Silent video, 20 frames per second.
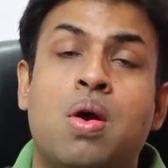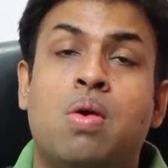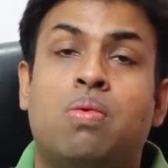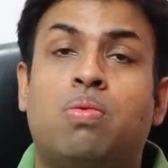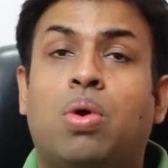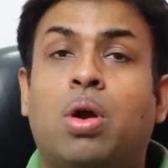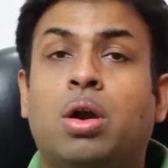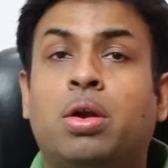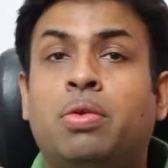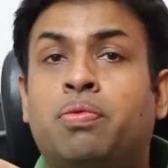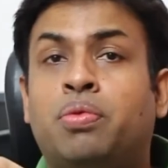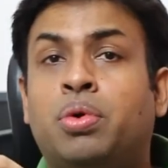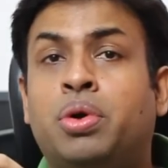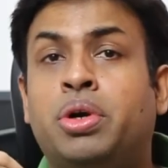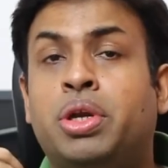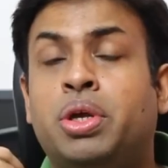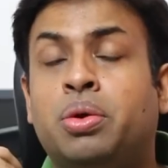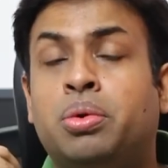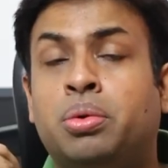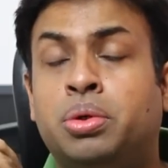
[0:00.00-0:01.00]
What
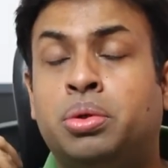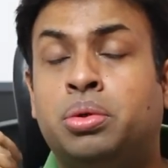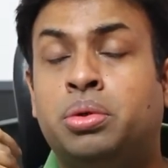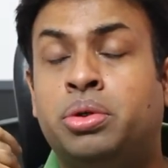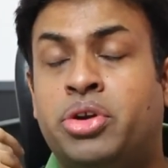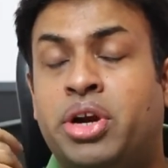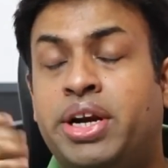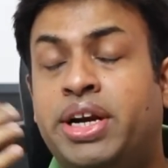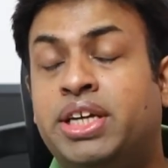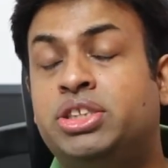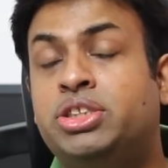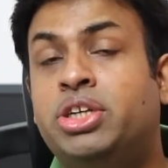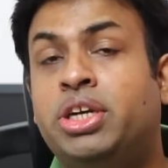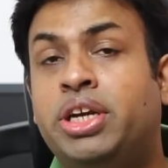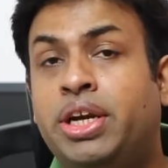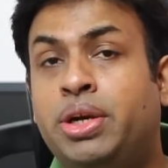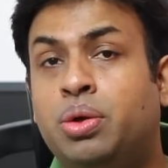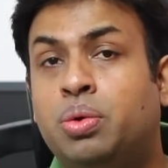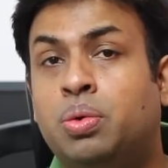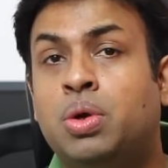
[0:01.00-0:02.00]
would you
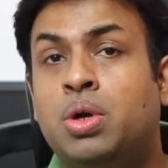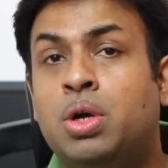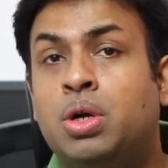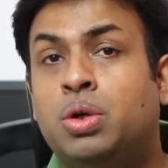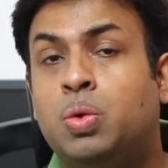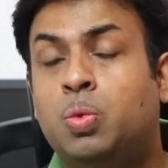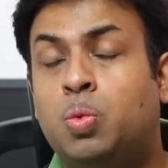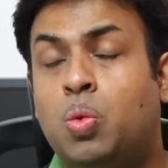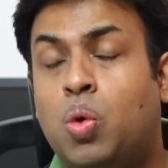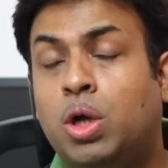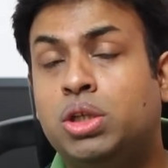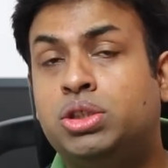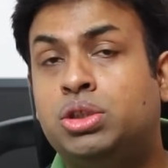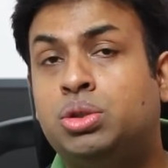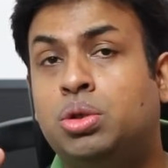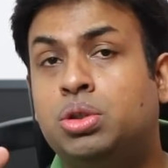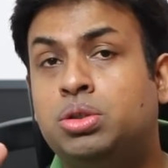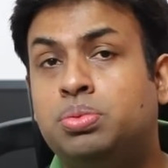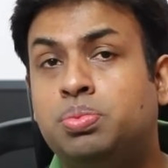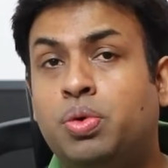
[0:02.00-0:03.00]
traditionally do? To watch
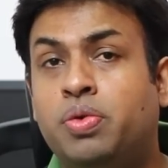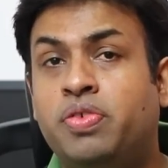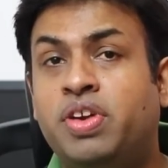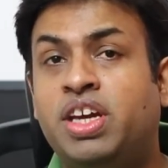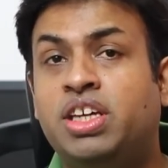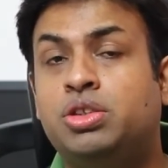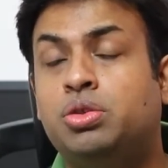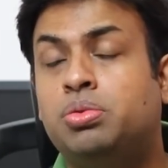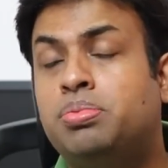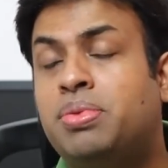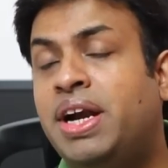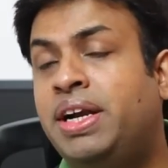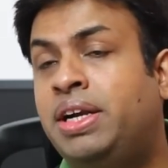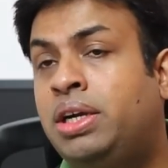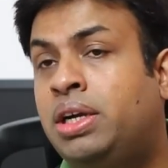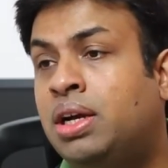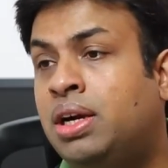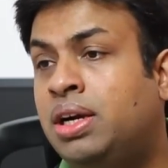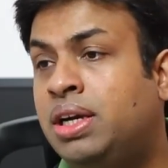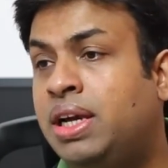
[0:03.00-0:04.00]
those movies, you
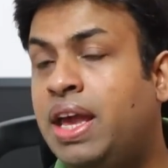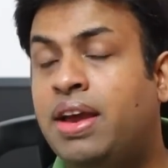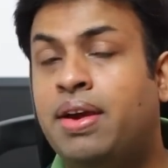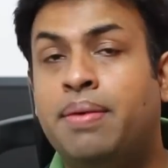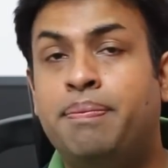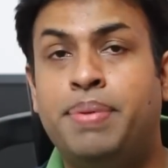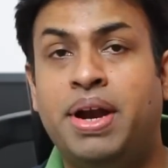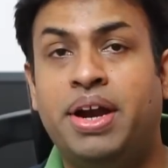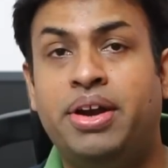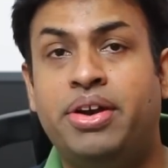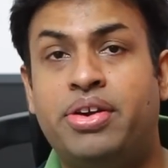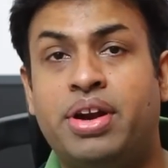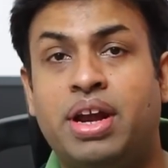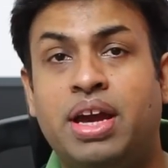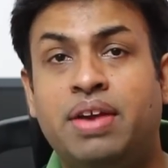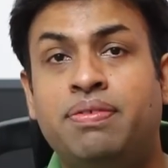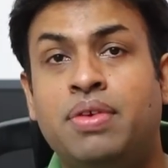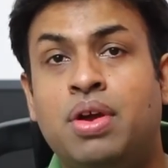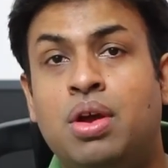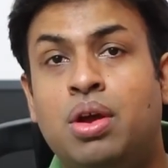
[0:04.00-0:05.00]
might take a pen
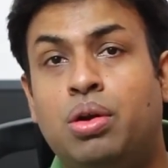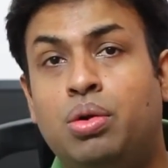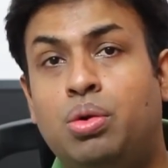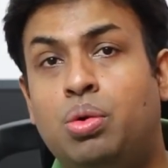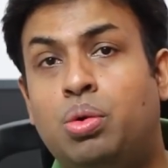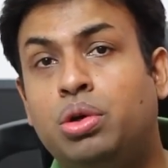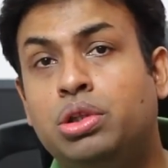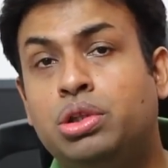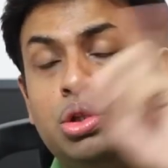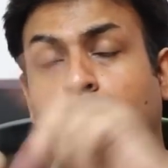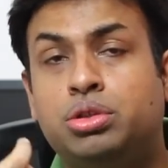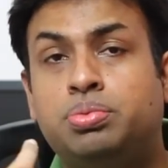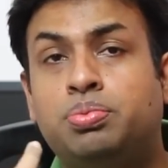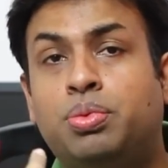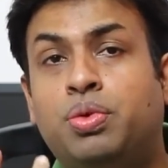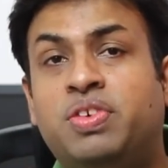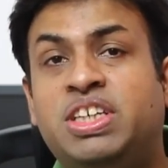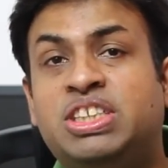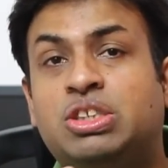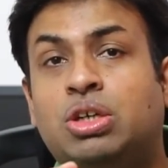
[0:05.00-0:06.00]
drive, load those
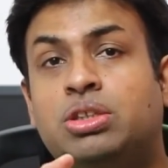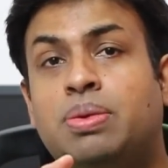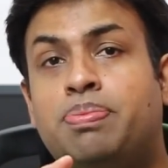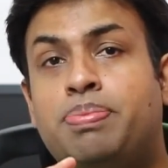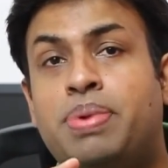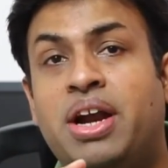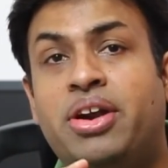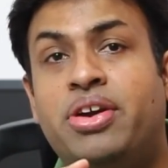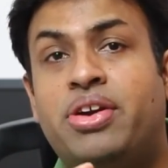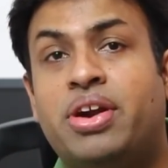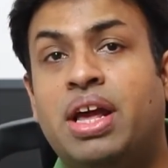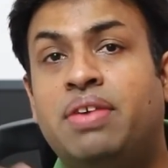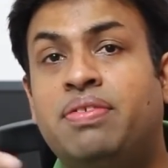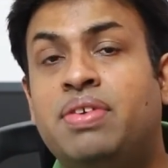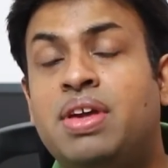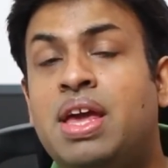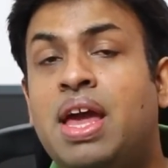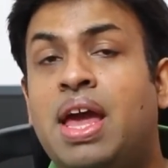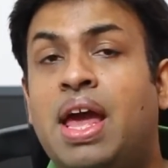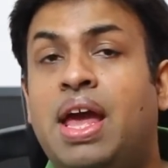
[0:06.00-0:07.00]
movies on the pen drive,
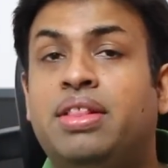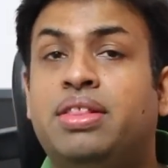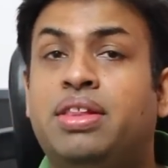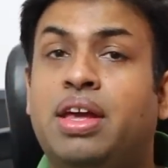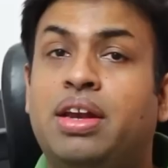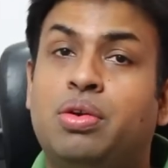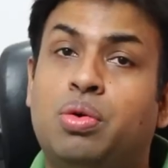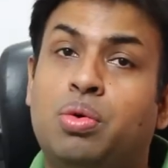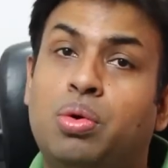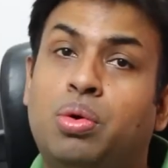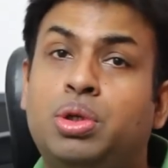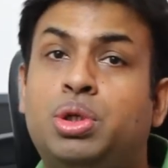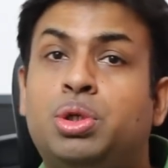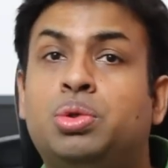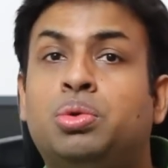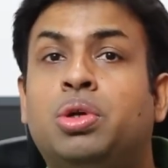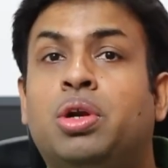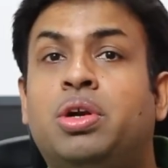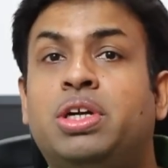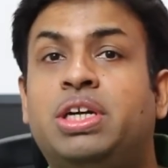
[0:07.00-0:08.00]
and then go
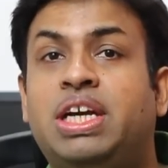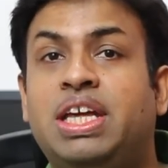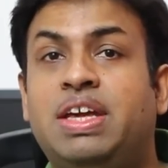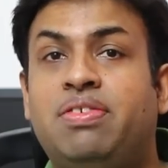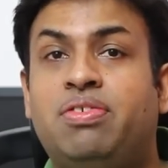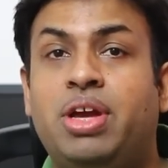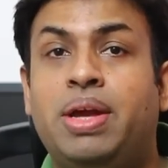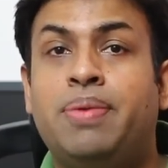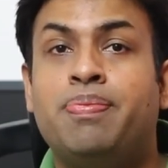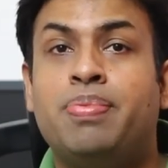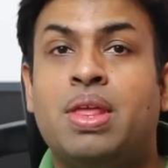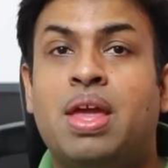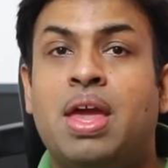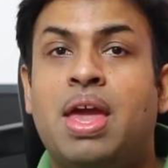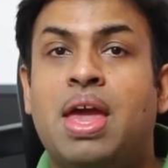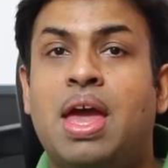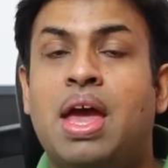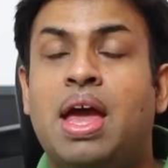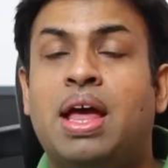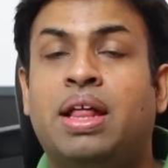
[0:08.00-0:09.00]
to your TV,
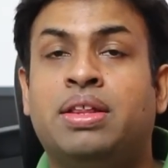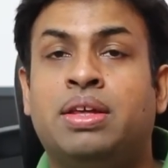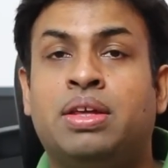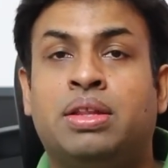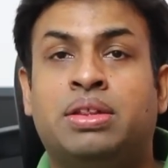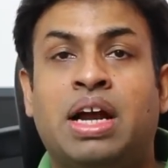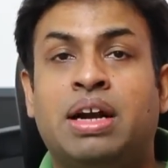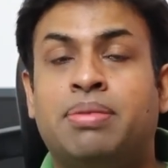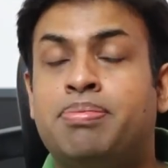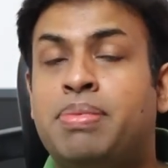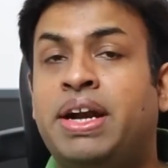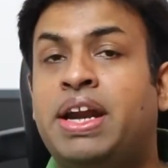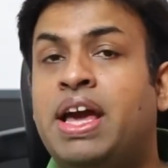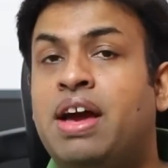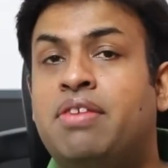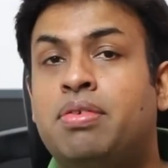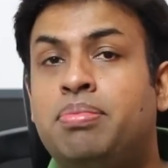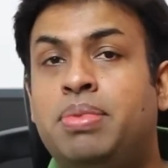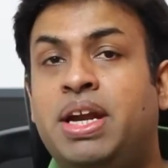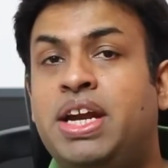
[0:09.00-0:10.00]
and that might
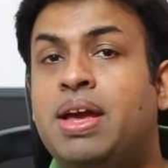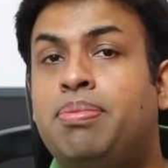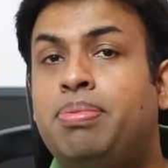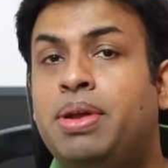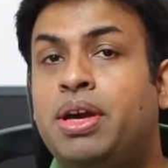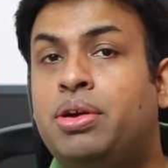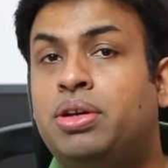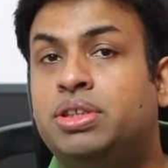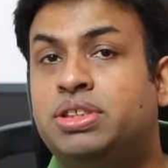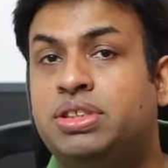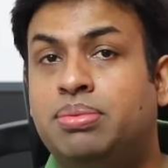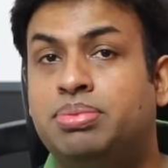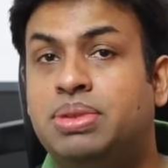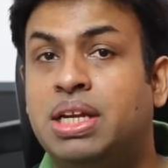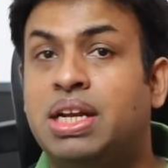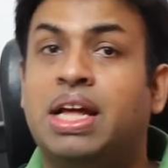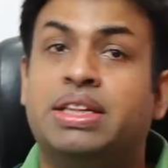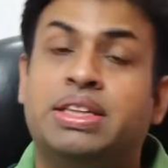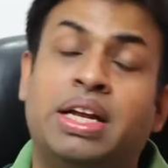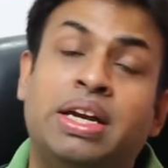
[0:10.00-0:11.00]
have a media player or
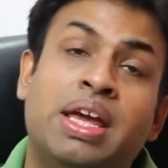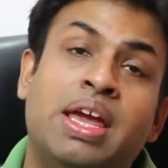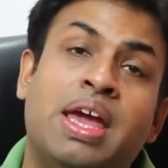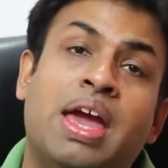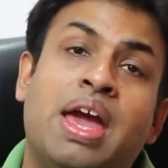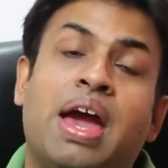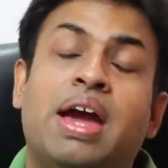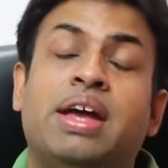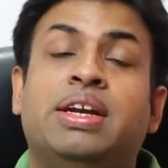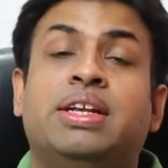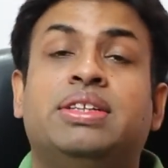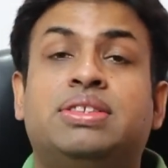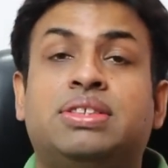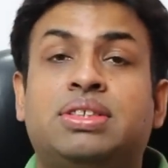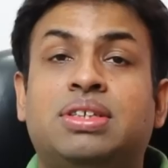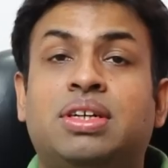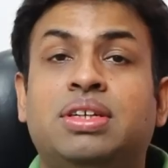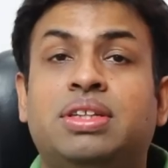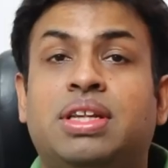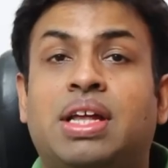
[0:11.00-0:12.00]
something like that, and
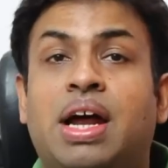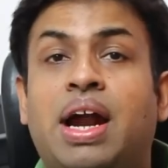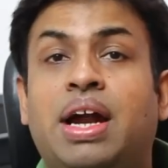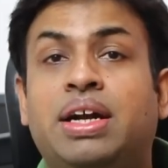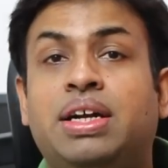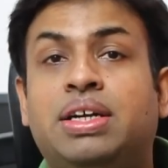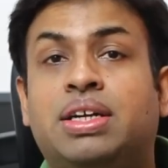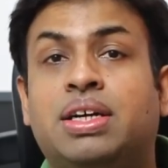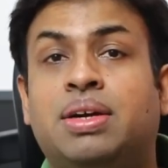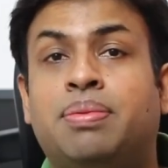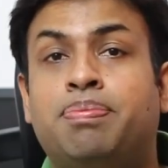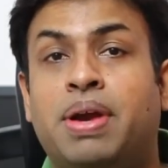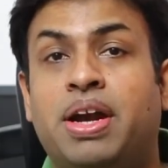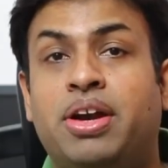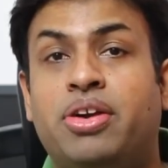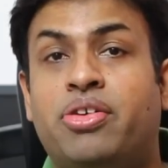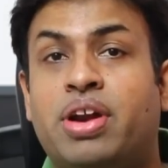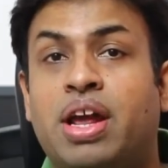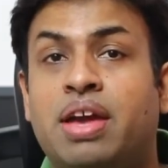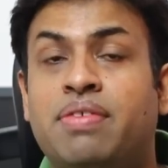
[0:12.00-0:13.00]
insert that
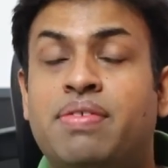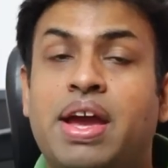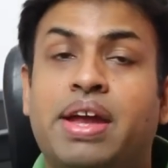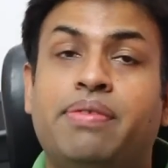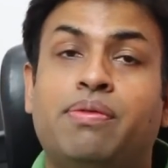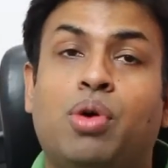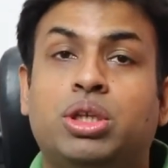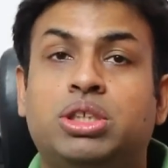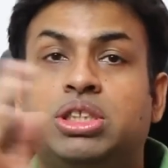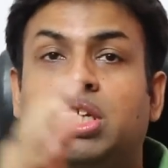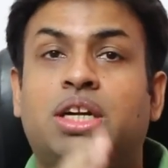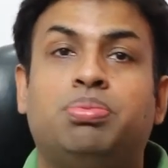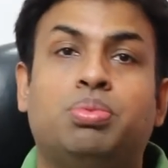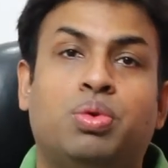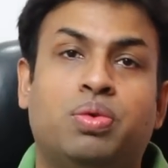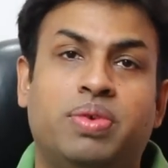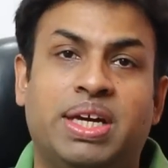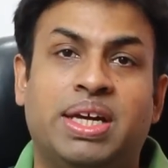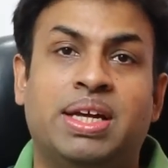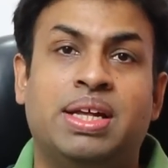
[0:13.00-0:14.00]
pen drive and watch that
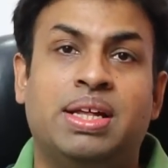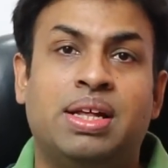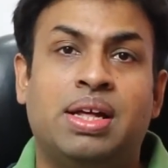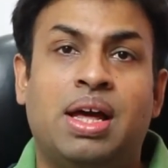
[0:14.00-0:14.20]
movie.